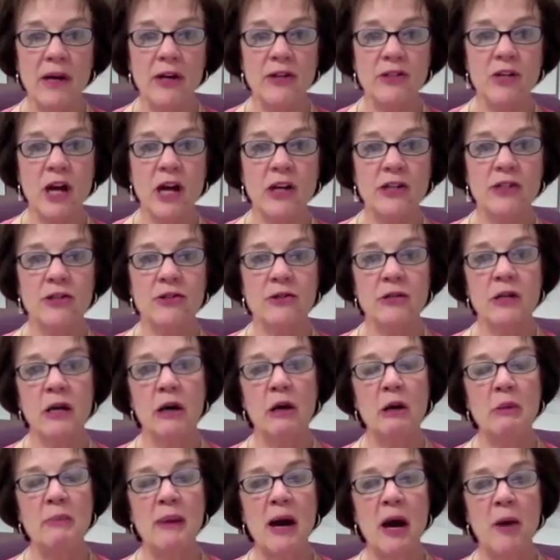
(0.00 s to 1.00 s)
to talk to you
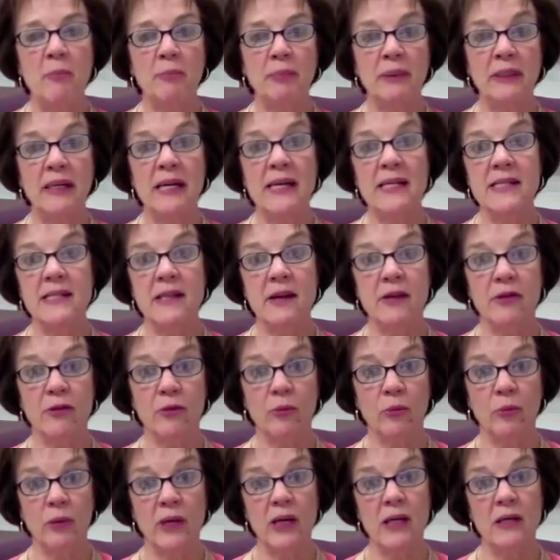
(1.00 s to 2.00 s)
now about placing
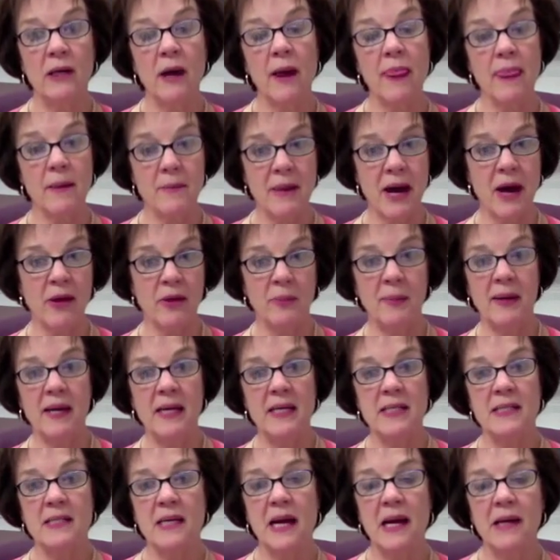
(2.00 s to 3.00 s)
the reed on the
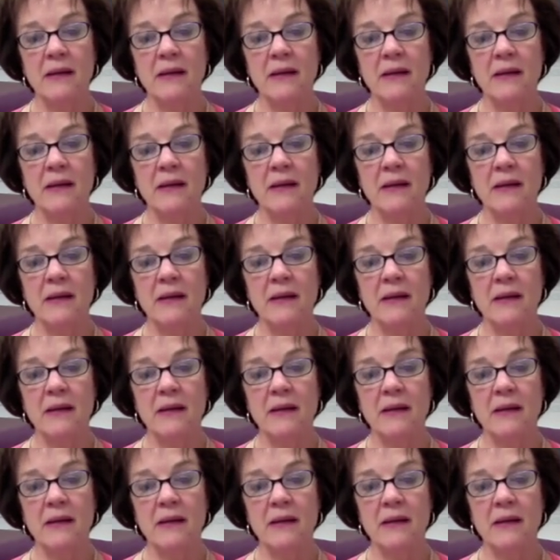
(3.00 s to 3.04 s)
mouthpiece.